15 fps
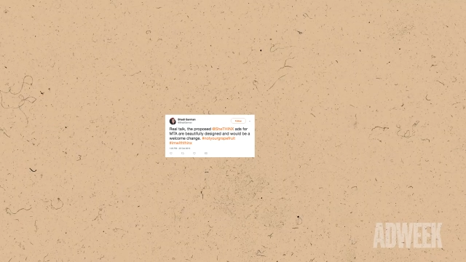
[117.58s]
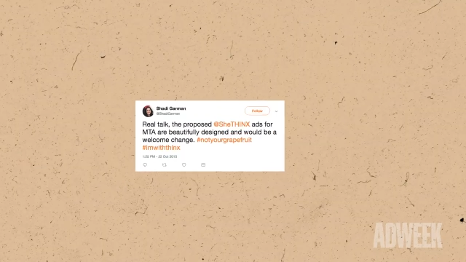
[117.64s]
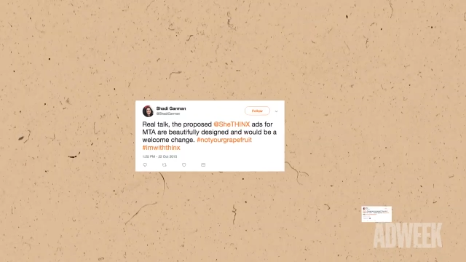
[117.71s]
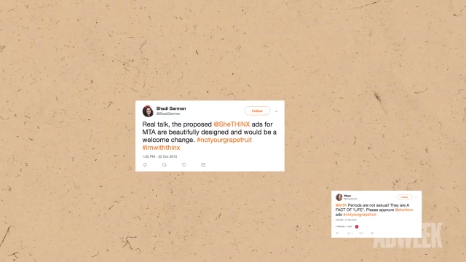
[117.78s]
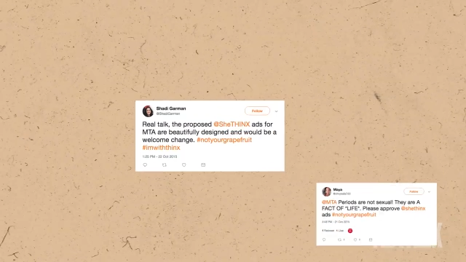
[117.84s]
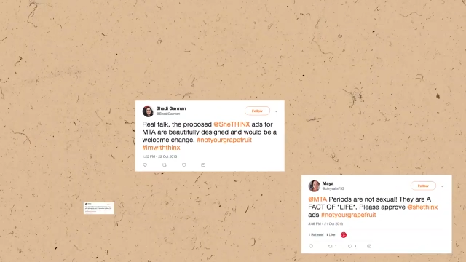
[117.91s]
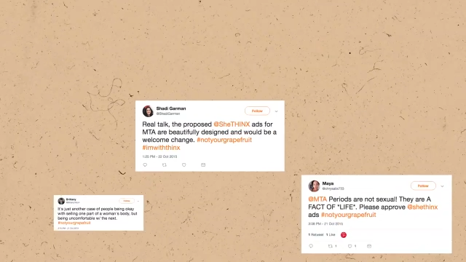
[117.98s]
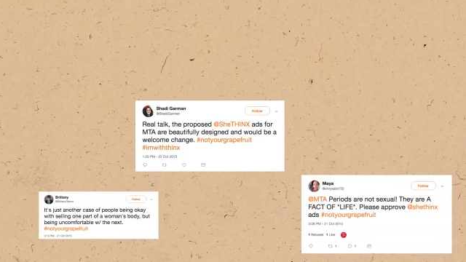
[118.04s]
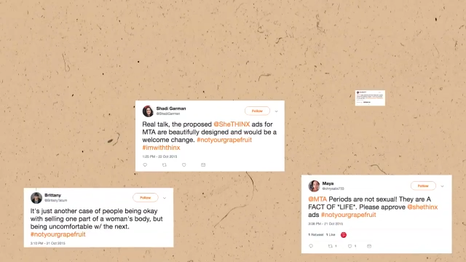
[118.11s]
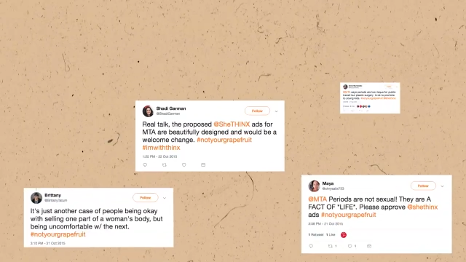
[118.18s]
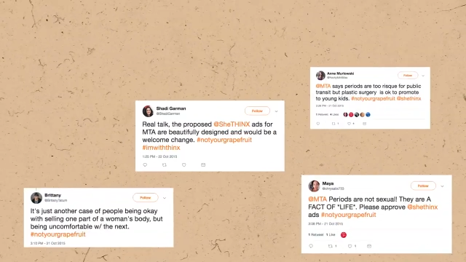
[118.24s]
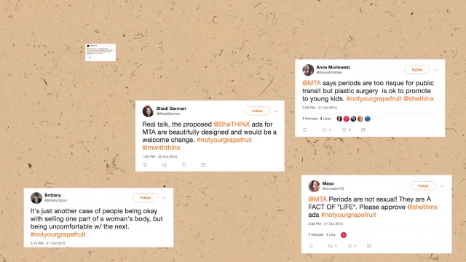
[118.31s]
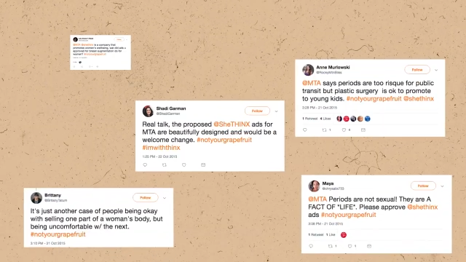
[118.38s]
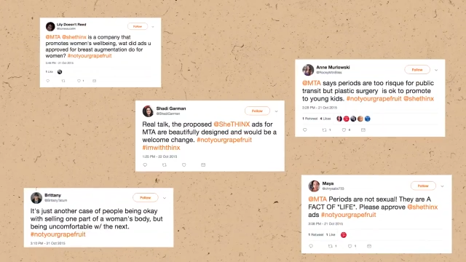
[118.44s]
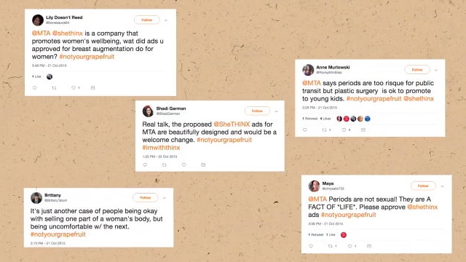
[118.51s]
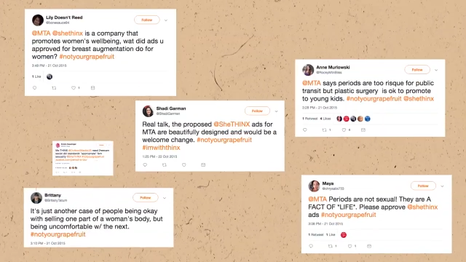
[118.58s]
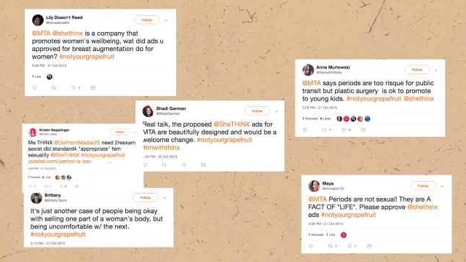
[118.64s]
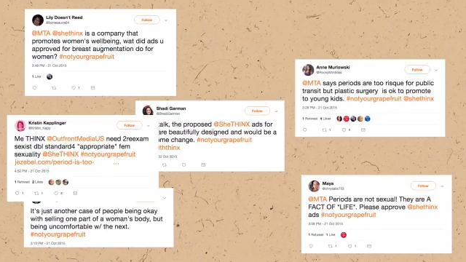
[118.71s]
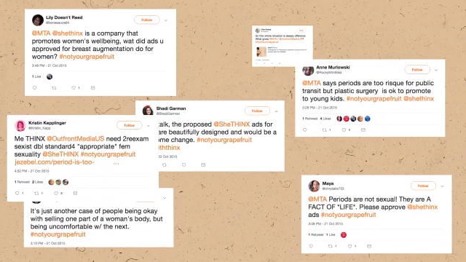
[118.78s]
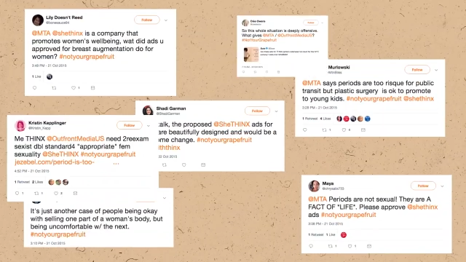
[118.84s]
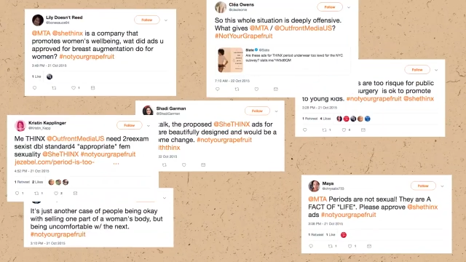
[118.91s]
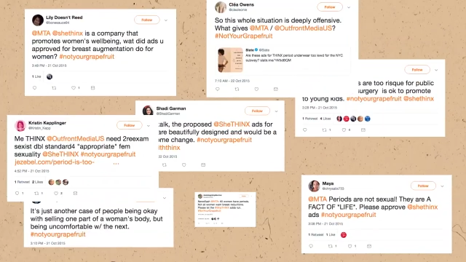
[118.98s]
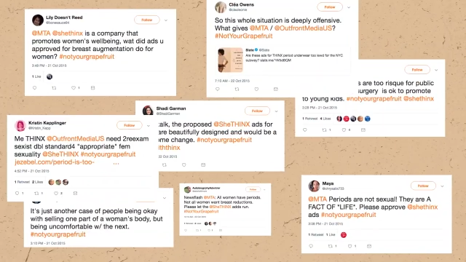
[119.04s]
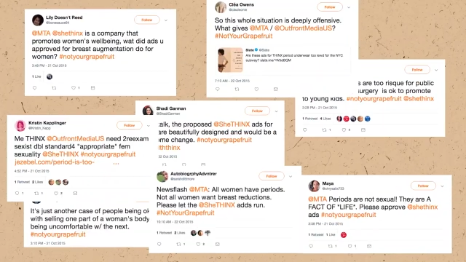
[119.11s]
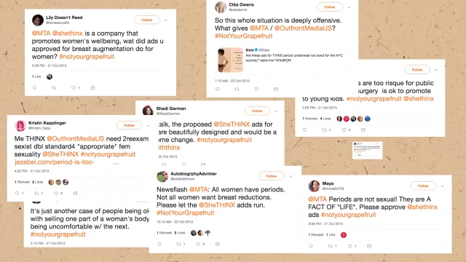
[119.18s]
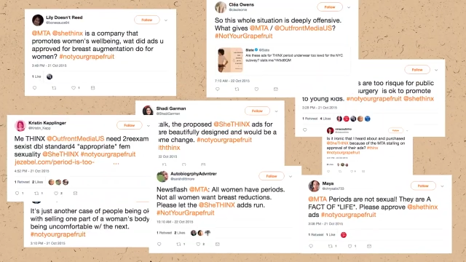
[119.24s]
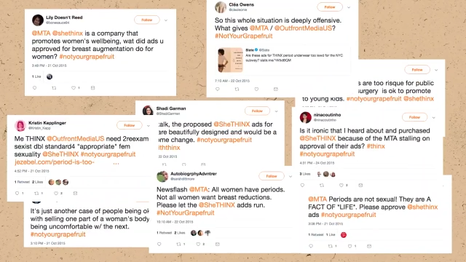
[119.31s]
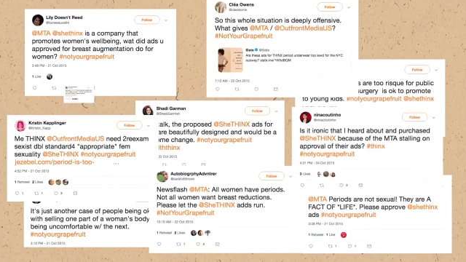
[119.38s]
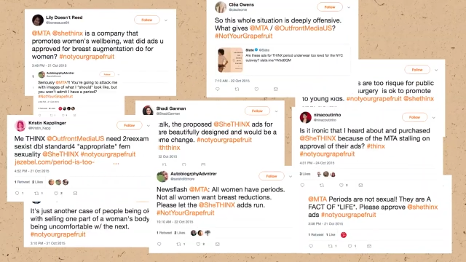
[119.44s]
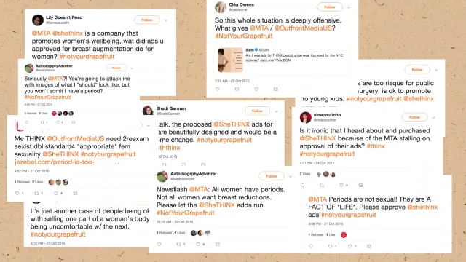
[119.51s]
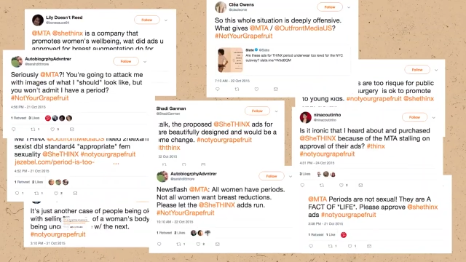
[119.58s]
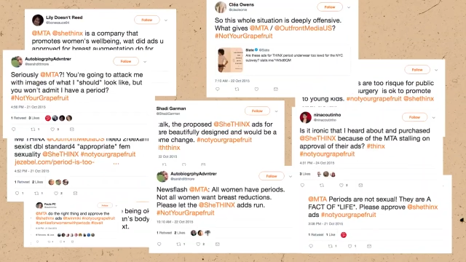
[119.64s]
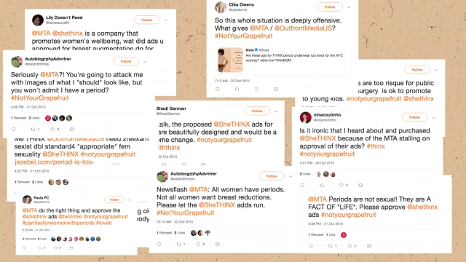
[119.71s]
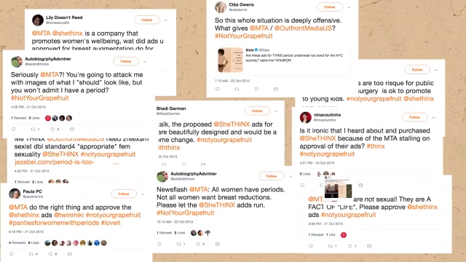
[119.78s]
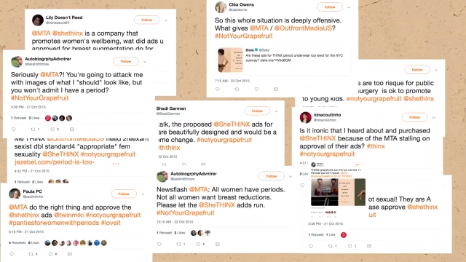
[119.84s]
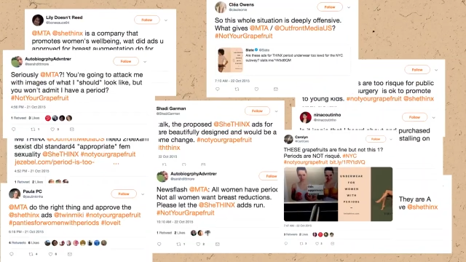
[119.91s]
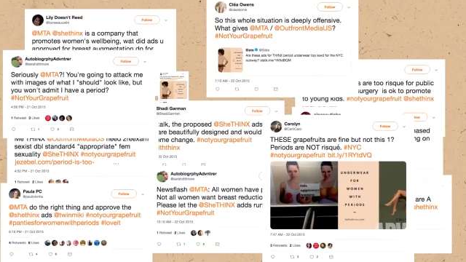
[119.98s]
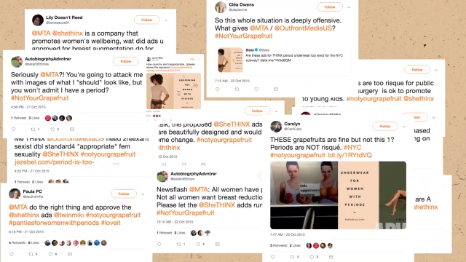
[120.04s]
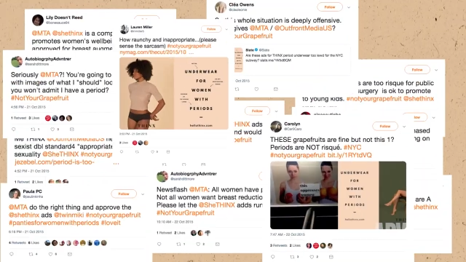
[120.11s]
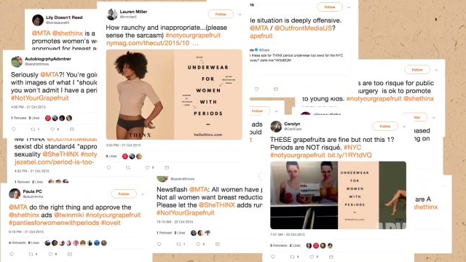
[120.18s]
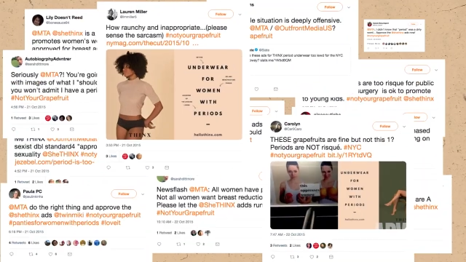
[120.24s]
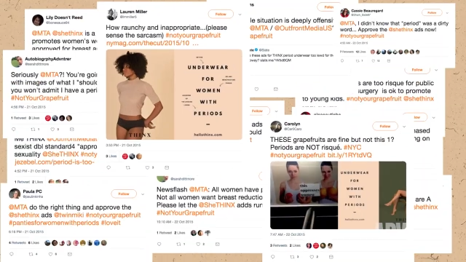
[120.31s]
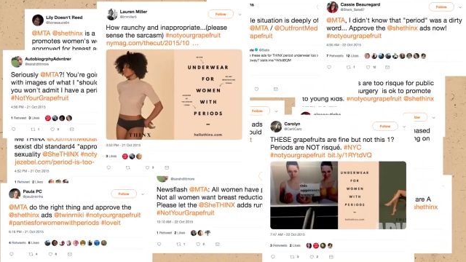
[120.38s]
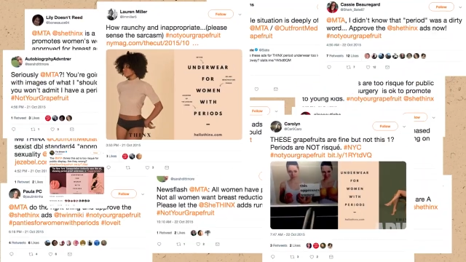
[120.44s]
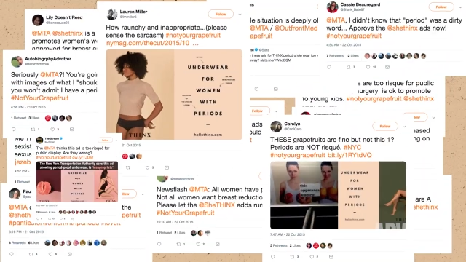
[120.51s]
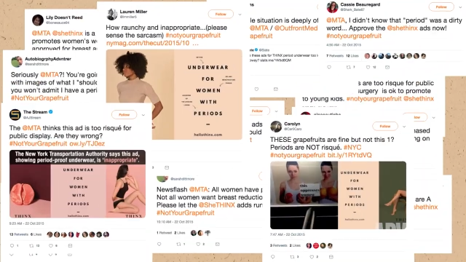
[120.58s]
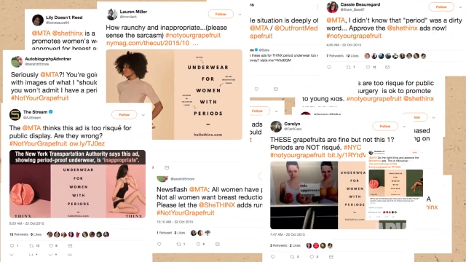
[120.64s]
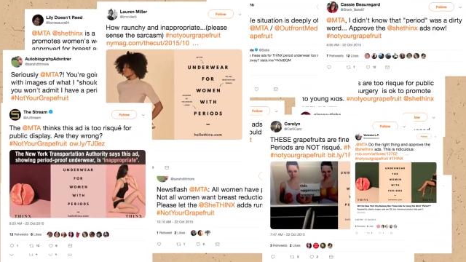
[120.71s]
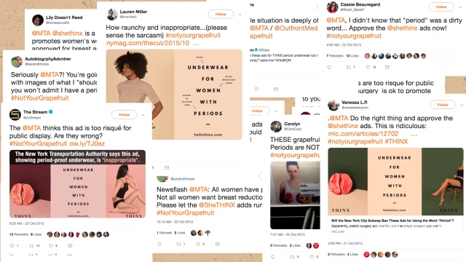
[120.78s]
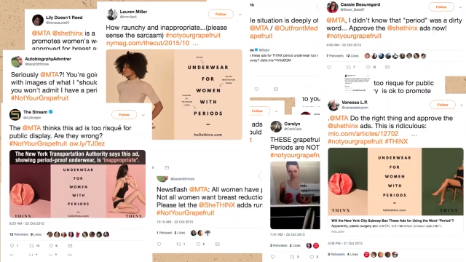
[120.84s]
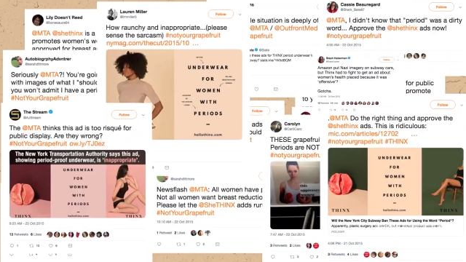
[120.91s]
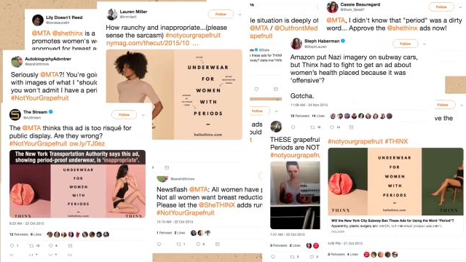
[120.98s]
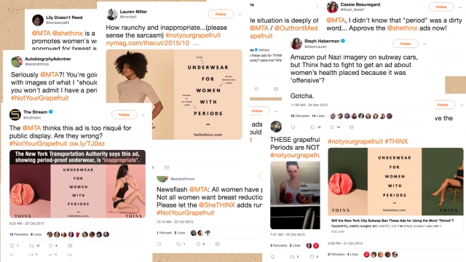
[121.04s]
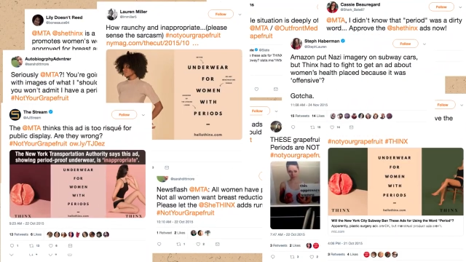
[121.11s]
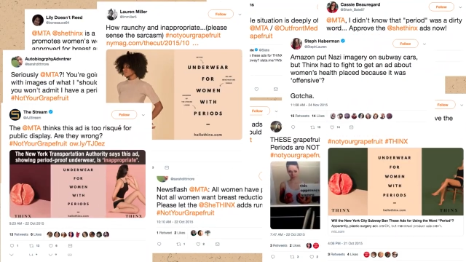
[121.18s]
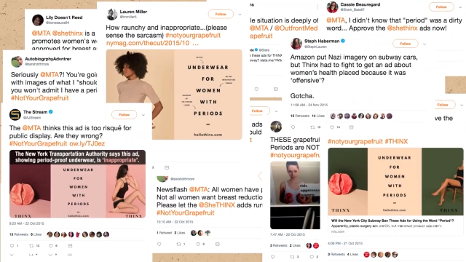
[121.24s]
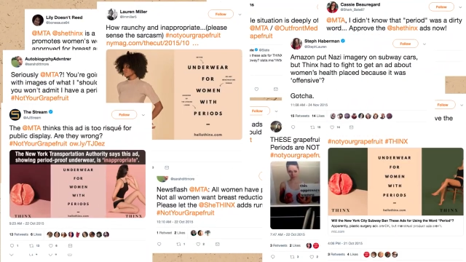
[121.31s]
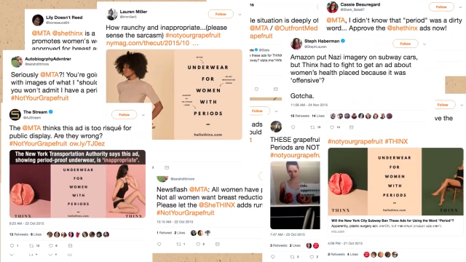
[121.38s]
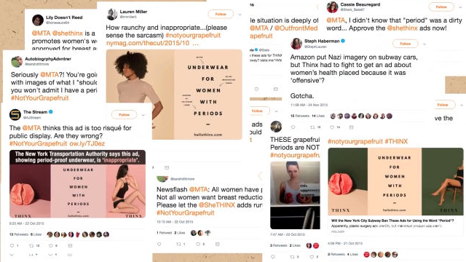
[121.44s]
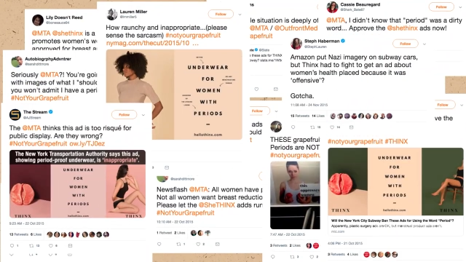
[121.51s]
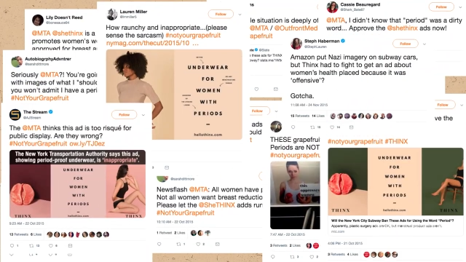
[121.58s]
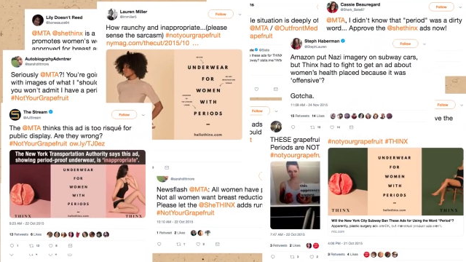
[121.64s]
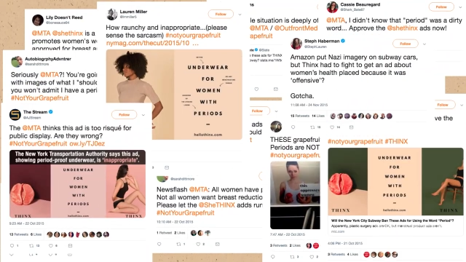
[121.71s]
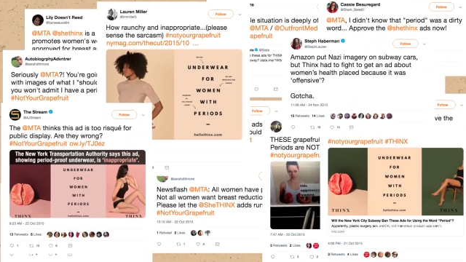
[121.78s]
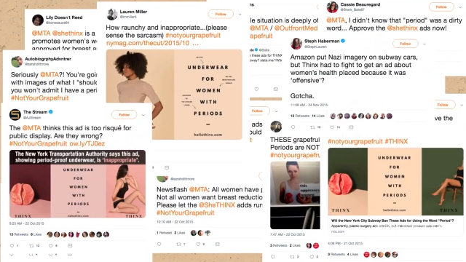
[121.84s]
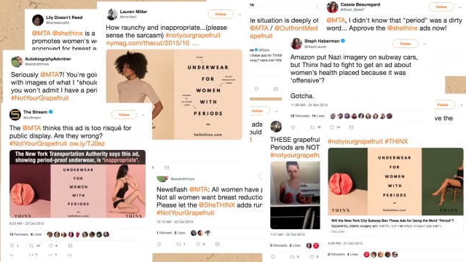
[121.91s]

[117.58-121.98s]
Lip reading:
[unreadable: no face in view]